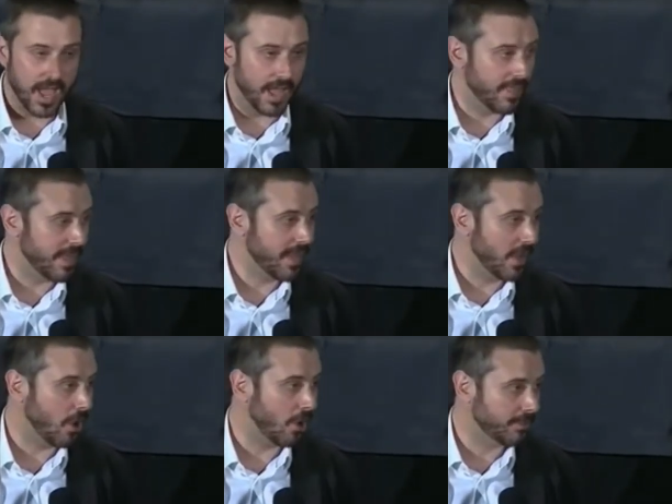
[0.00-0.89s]
And then they
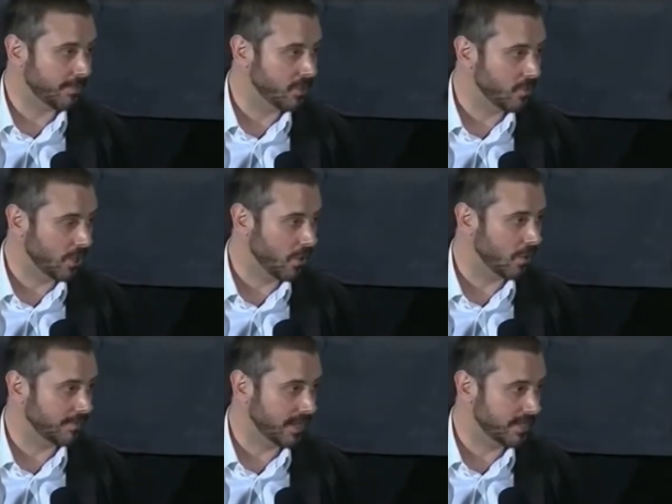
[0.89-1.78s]
hauled him into a
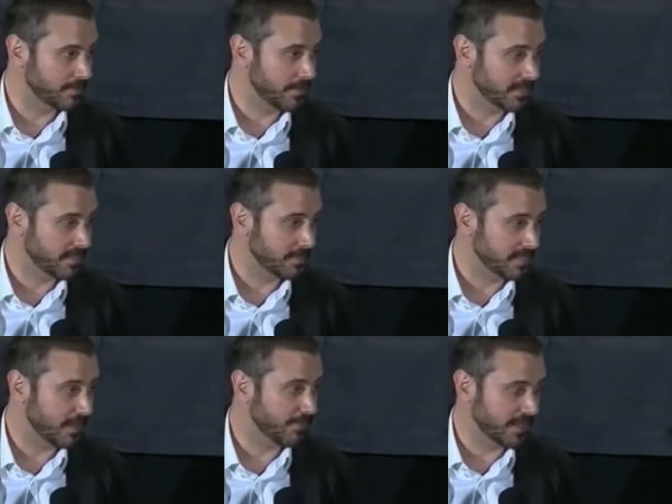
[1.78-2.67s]
court that had been
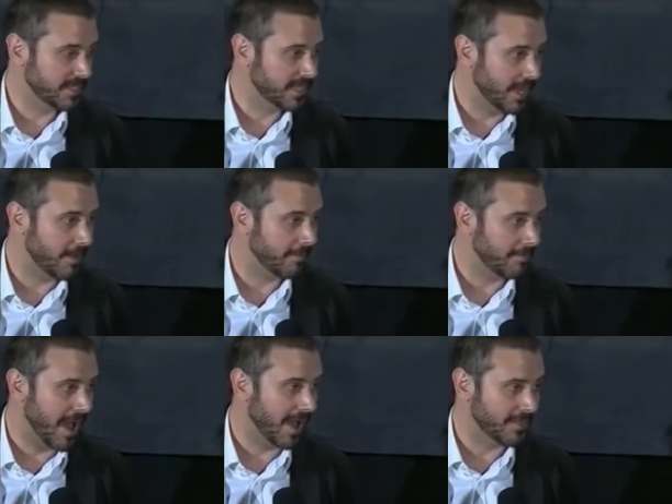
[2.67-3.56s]
specifically set up
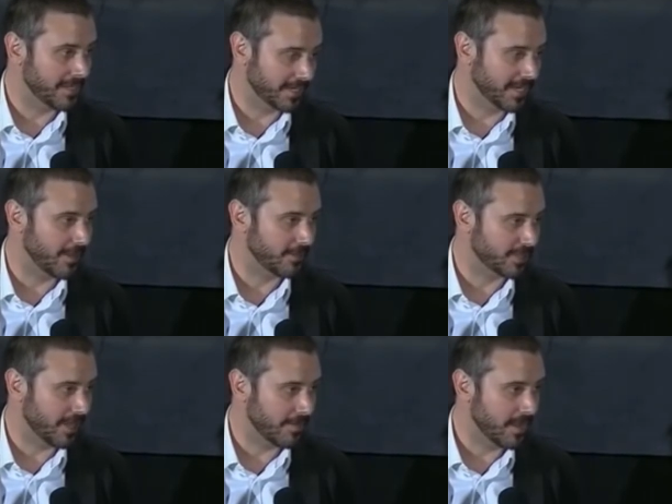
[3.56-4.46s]
by the
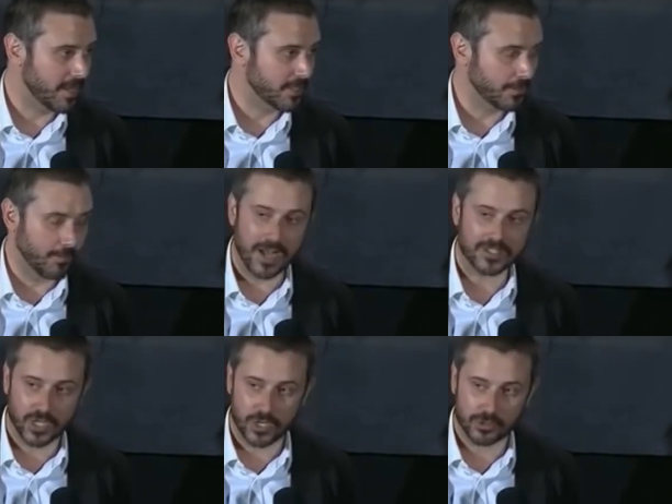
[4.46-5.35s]
dictatorship to
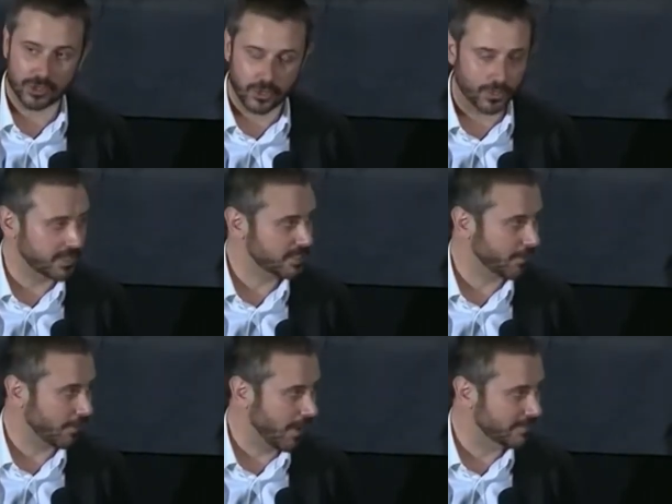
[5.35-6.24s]
prosecute journalists
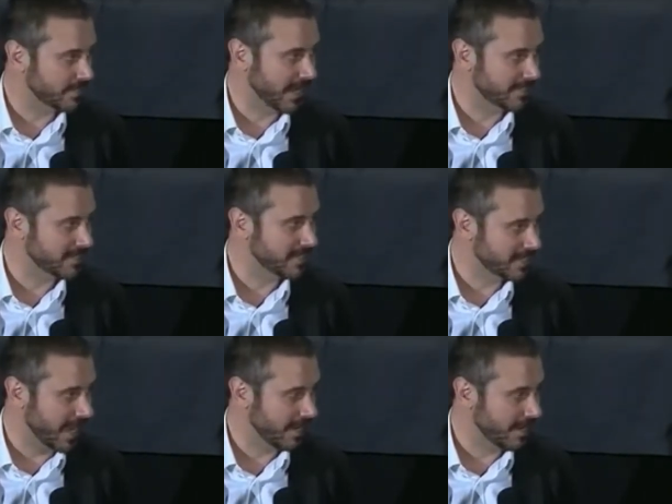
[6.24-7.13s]
for crimes against the
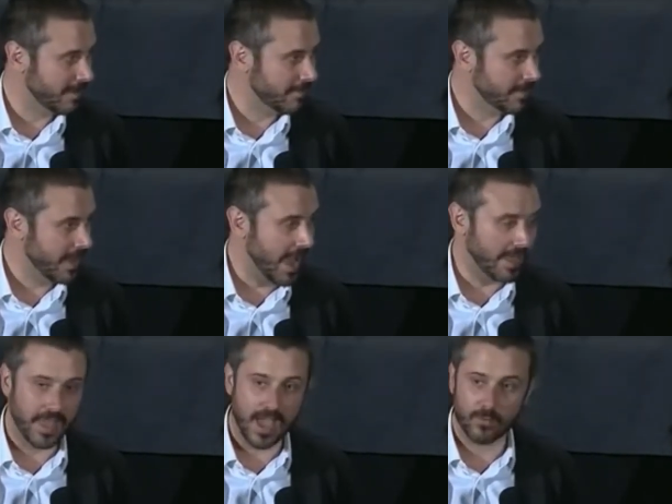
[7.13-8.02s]
state,
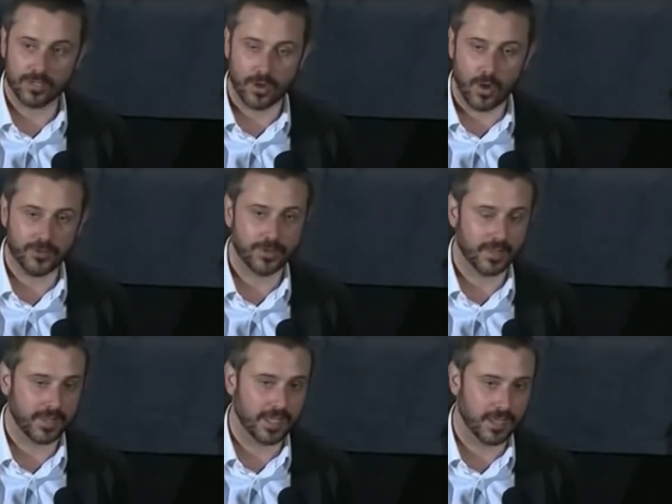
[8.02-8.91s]
and, and was
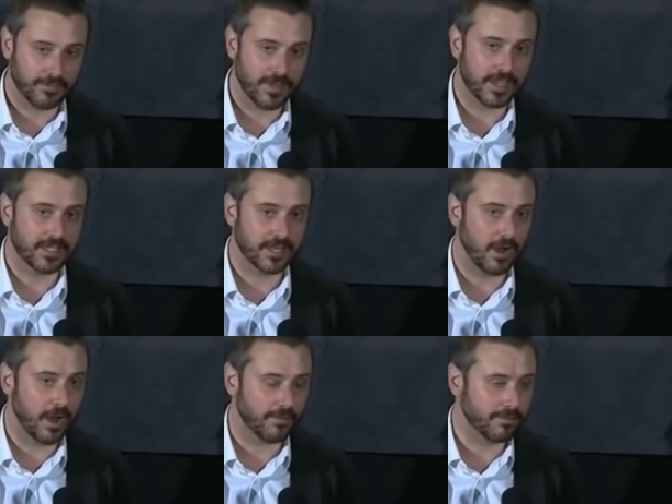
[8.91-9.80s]
ultimately convicted
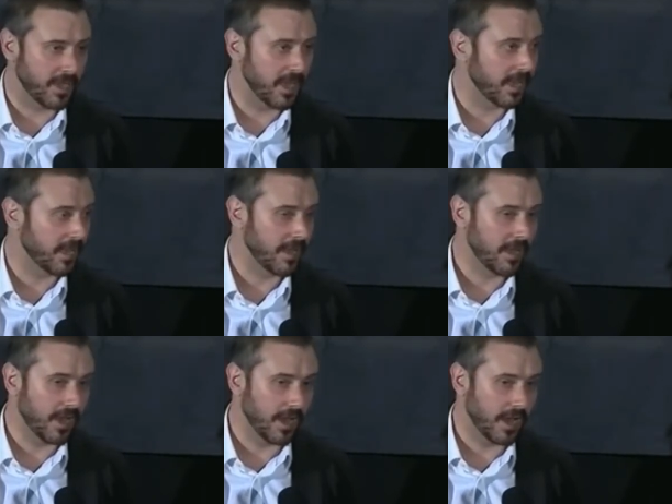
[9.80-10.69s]
of being
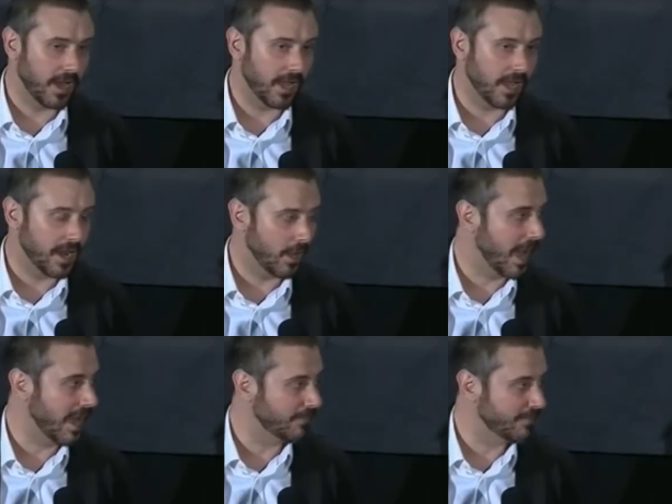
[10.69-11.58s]
uh, a, an Al
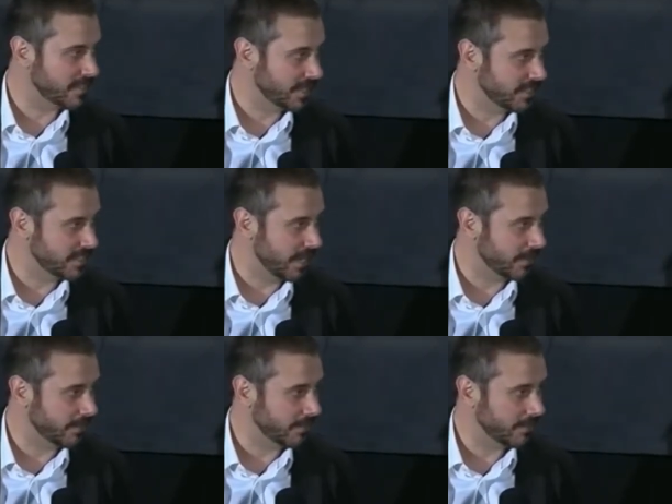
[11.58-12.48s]
Qaeda
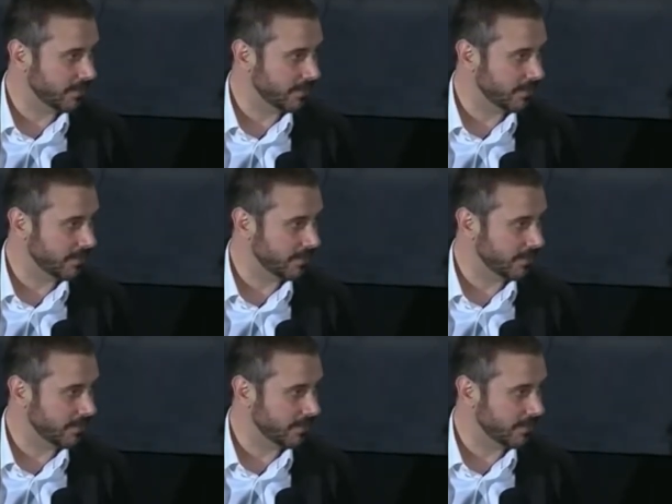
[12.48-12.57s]
facilitator